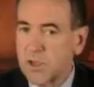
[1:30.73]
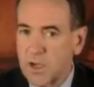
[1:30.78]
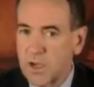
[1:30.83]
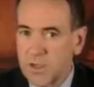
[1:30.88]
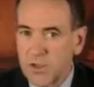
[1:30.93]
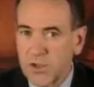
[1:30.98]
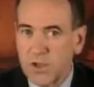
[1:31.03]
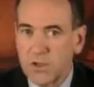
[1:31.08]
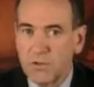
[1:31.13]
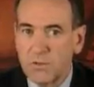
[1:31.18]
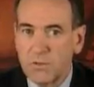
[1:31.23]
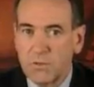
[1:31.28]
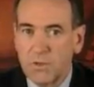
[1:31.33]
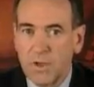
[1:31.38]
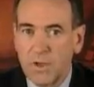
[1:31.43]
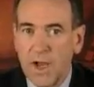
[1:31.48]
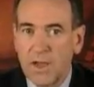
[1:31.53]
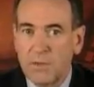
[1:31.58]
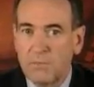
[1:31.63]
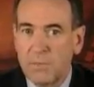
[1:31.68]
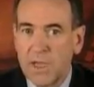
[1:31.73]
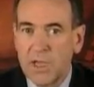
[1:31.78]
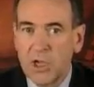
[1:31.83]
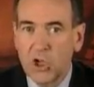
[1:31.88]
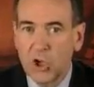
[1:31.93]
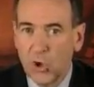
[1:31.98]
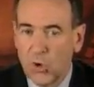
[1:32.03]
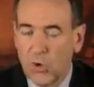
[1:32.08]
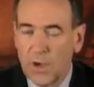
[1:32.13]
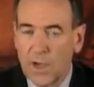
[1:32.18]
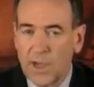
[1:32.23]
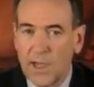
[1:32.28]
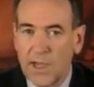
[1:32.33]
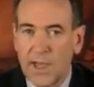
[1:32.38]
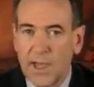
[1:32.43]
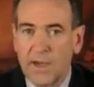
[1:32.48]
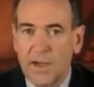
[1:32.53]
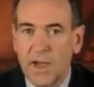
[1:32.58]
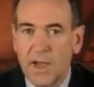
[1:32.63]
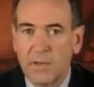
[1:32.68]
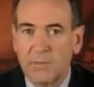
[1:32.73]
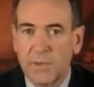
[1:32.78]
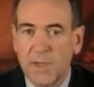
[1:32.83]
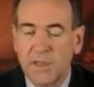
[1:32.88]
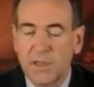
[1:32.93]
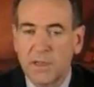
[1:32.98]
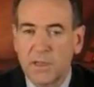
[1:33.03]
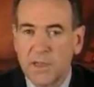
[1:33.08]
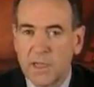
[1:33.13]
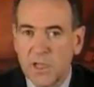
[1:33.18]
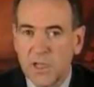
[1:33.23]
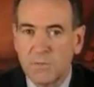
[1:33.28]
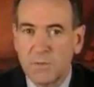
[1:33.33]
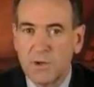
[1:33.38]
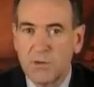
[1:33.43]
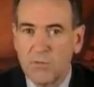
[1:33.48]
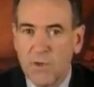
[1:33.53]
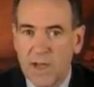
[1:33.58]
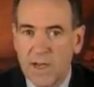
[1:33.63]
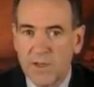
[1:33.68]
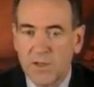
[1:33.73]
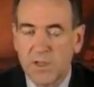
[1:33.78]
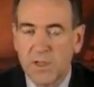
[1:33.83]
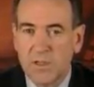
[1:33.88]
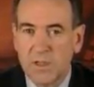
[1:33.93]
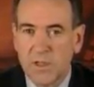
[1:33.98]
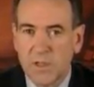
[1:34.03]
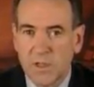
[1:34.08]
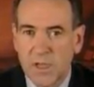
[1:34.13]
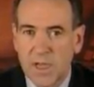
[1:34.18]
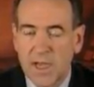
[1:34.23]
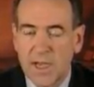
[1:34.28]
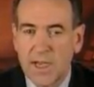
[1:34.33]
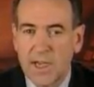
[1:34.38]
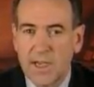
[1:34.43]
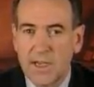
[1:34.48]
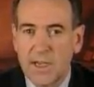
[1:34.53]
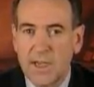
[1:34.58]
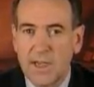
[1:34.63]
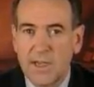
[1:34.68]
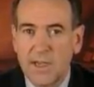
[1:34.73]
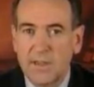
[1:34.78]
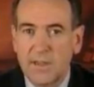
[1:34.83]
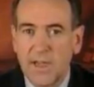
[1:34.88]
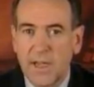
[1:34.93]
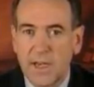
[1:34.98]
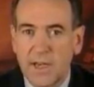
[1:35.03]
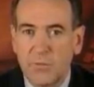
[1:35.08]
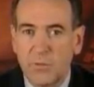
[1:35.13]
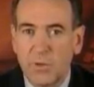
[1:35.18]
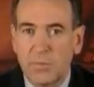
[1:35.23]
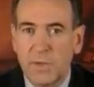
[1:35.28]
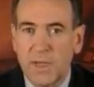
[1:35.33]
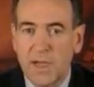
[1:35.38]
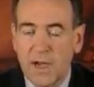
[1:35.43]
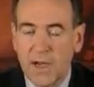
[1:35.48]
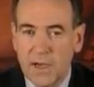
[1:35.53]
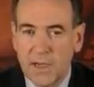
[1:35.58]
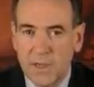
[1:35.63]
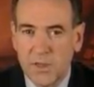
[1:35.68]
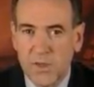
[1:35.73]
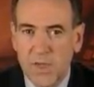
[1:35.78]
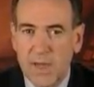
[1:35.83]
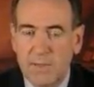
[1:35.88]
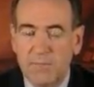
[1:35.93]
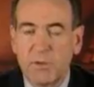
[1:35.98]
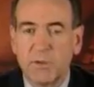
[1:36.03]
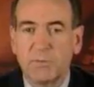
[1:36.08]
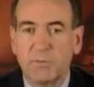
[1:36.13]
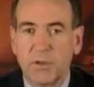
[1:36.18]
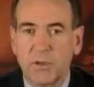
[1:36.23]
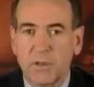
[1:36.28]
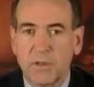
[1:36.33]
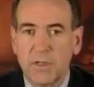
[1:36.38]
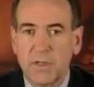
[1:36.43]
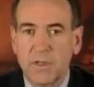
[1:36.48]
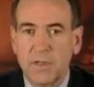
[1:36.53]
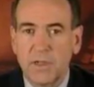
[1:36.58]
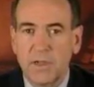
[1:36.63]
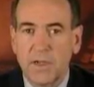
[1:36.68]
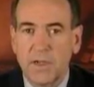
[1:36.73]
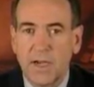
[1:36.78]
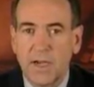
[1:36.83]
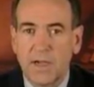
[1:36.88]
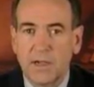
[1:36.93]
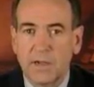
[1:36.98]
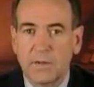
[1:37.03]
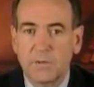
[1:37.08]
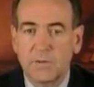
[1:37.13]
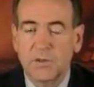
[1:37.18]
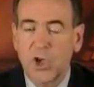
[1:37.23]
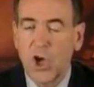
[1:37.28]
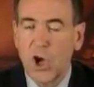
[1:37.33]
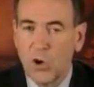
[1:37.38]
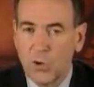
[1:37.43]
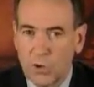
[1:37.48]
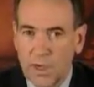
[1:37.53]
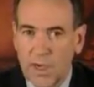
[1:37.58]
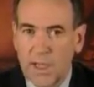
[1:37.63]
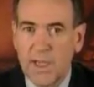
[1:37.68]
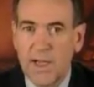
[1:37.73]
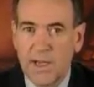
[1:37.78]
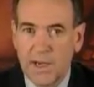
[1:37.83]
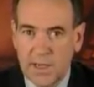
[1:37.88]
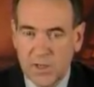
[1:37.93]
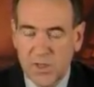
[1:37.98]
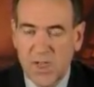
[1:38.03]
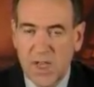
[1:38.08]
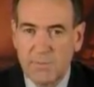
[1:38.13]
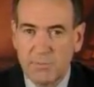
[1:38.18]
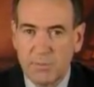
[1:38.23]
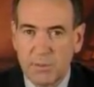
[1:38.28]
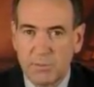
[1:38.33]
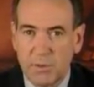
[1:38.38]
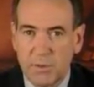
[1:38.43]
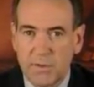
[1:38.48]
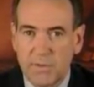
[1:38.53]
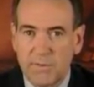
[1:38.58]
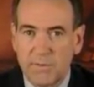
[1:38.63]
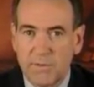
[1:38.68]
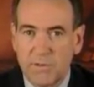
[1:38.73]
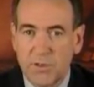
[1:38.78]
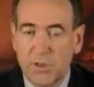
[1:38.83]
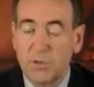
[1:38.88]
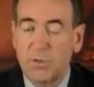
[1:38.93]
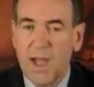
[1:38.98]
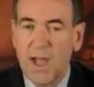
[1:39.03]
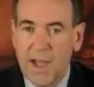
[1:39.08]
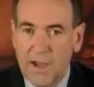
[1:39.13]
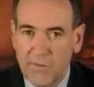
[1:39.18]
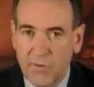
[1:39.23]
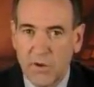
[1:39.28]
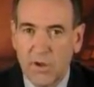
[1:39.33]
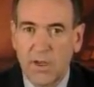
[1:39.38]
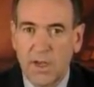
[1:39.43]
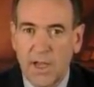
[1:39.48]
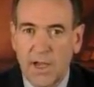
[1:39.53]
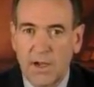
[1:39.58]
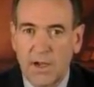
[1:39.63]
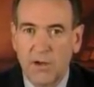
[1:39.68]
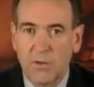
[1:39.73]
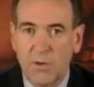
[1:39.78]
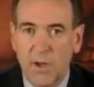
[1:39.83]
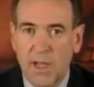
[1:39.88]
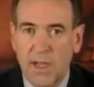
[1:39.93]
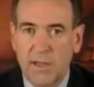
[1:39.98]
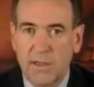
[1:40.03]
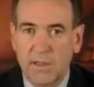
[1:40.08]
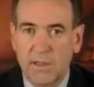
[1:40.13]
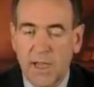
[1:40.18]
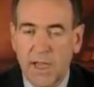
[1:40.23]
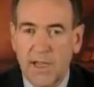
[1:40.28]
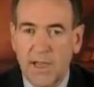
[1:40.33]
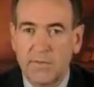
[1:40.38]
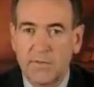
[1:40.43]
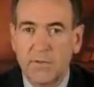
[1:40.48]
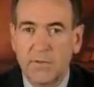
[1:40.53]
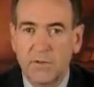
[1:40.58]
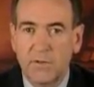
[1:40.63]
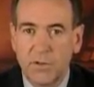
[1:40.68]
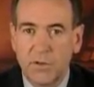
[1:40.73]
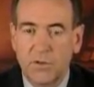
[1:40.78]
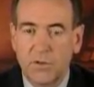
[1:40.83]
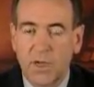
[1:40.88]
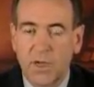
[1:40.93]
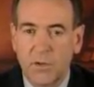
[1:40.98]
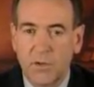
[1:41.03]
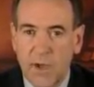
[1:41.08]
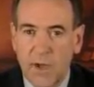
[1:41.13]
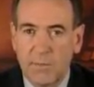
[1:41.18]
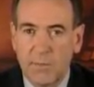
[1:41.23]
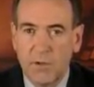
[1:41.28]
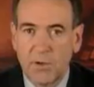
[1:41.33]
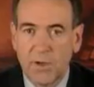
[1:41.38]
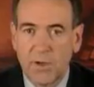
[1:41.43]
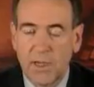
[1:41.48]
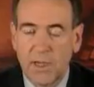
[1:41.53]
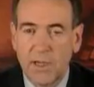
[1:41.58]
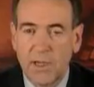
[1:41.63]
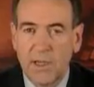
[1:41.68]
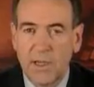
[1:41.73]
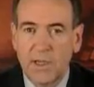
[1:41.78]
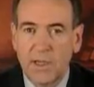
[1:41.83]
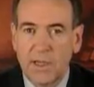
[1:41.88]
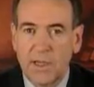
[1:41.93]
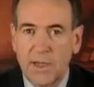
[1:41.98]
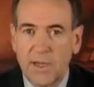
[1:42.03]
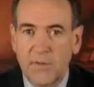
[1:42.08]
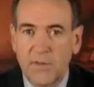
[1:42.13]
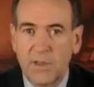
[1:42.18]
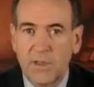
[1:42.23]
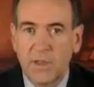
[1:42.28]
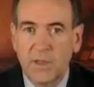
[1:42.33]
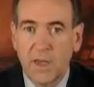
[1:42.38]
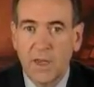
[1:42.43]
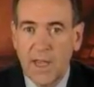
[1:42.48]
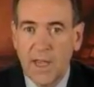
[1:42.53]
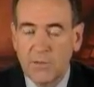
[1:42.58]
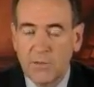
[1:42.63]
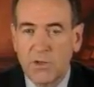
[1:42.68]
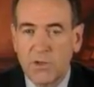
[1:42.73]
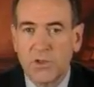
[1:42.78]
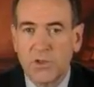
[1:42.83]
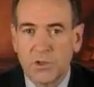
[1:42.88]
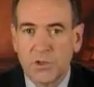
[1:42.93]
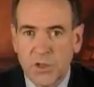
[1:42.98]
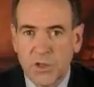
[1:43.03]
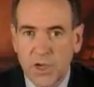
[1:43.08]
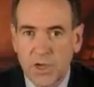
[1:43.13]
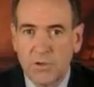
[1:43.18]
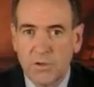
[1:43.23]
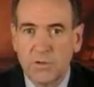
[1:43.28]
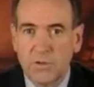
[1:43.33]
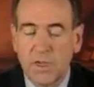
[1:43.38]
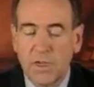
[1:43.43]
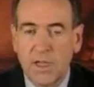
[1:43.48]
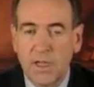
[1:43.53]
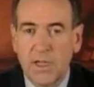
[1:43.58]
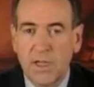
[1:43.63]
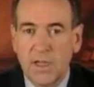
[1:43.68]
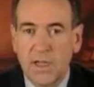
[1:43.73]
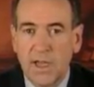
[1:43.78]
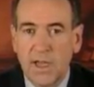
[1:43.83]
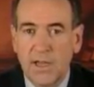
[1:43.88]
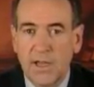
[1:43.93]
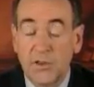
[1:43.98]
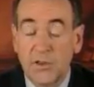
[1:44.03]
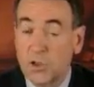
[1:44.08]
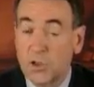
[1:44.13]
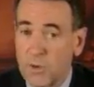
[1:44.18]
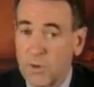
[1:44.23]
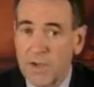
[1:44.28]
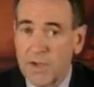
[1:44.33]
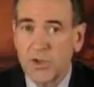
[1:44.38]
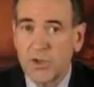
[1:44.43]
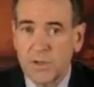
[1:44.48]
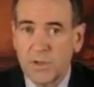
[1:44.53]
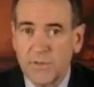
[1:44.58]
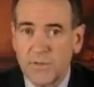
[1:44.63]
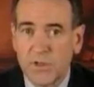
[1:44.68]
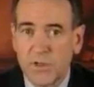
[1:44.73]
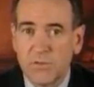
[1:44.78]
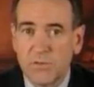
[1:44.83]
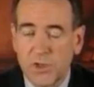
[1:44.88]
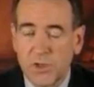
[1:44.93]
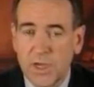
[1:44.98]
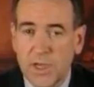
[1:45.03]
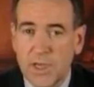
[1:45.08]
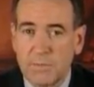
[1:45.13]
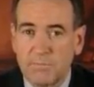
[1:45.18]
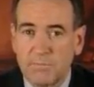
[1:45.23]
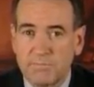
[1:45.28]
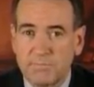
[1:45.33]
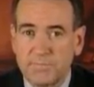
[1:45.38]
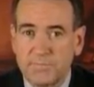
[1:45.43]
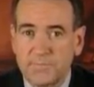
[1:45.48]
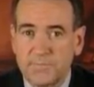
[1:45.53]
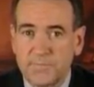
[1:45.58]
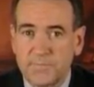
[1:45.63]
let's also not be coy and not be the least bit reticent to say that it would be unacceptable, totally unacceptable, to ever allow Iran to have nuclear weaponry, given the language, the tone, and the direction of this regime.